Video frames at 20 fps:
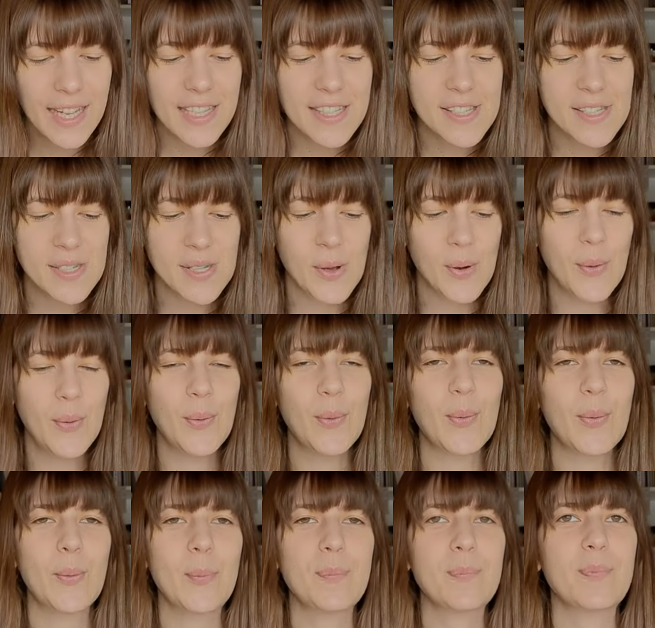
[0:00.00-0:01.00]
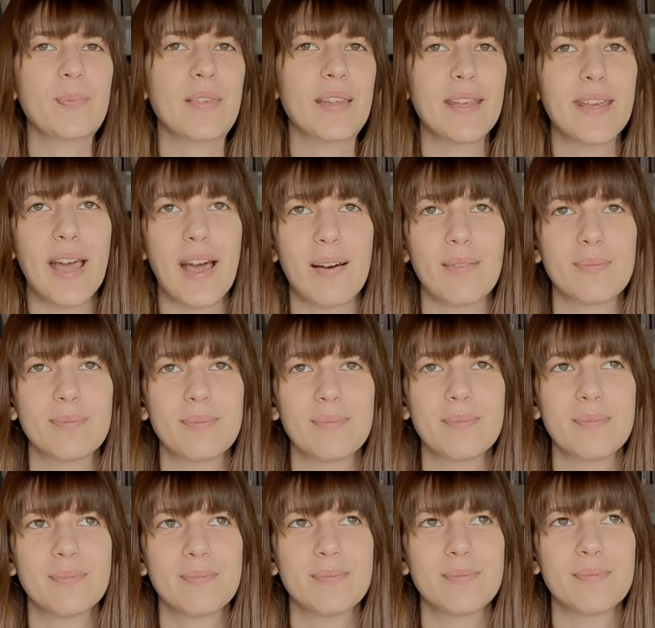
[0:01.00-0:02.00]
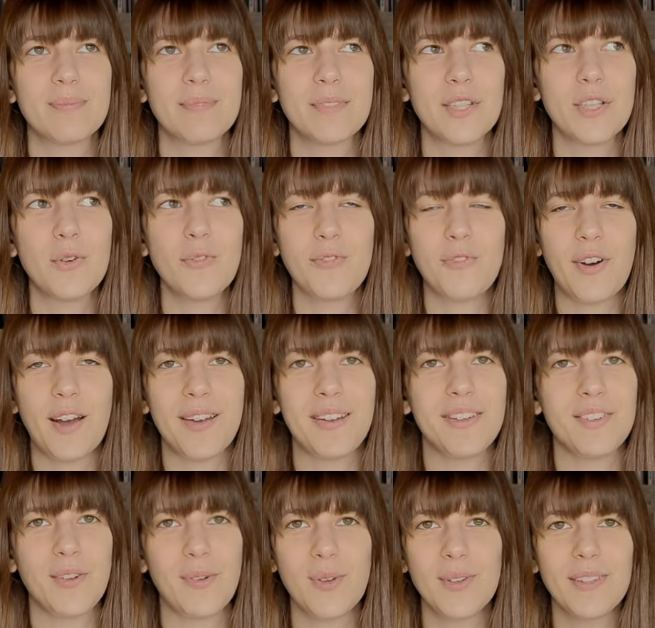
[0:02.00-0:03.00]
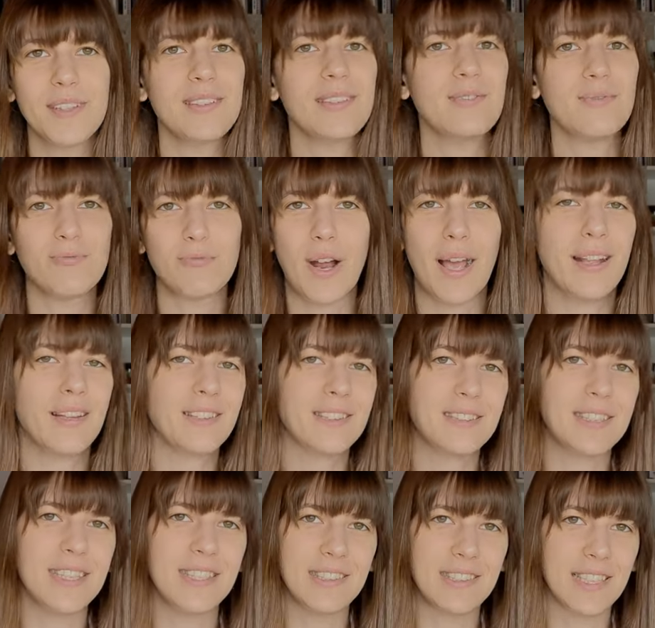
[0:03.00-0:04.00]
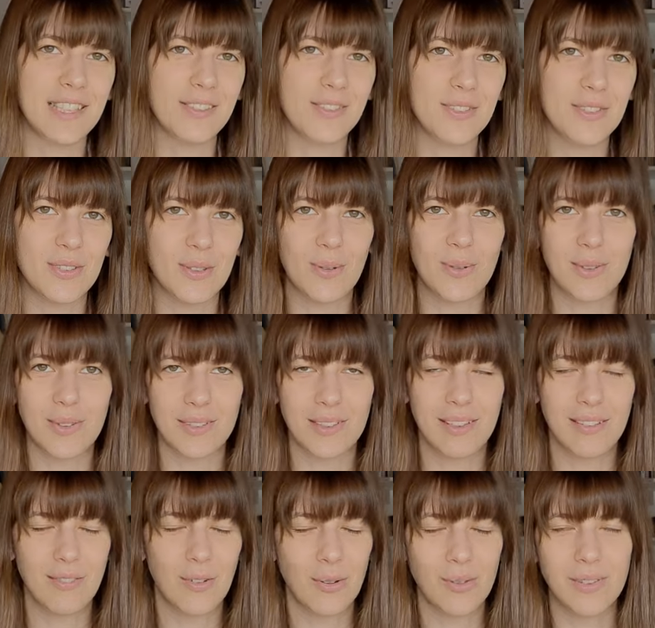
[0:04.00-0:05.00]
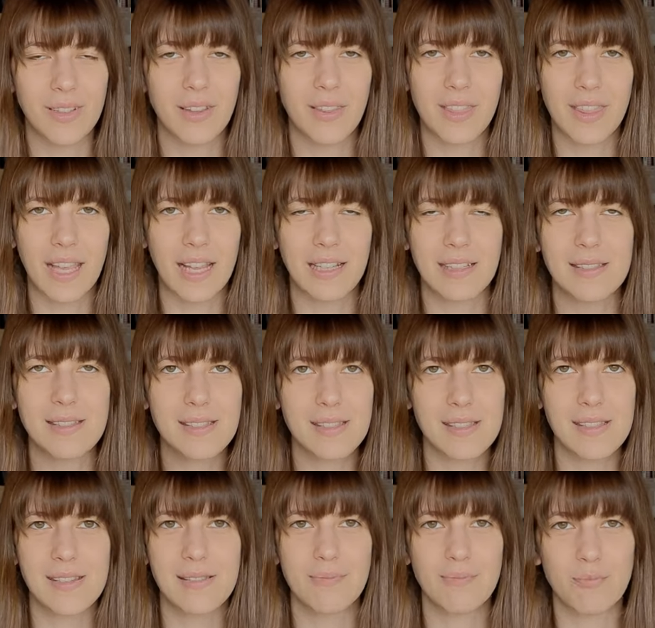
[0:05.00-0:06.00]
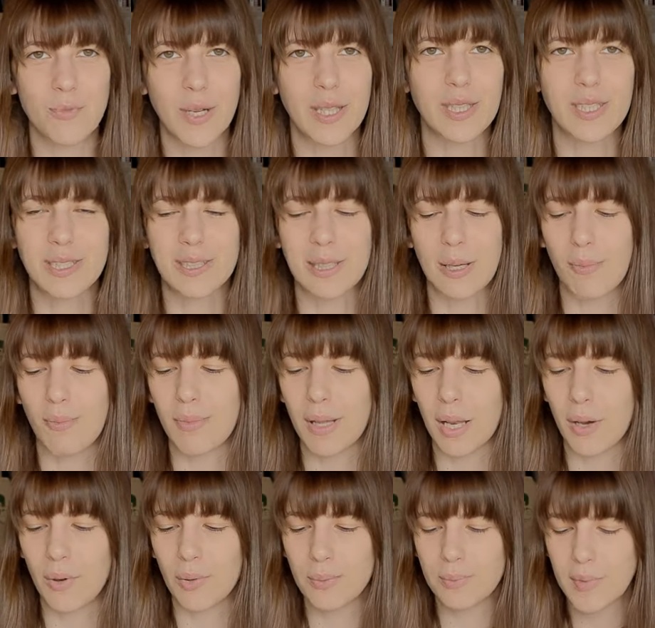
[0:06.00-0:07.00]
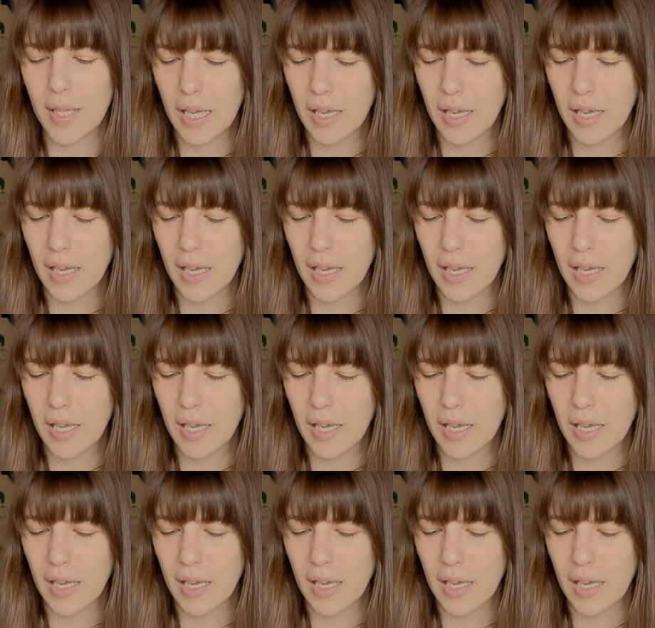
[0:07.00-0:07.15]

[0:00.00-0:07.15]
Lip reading: So yeah, you find all the right details or all the things written down below.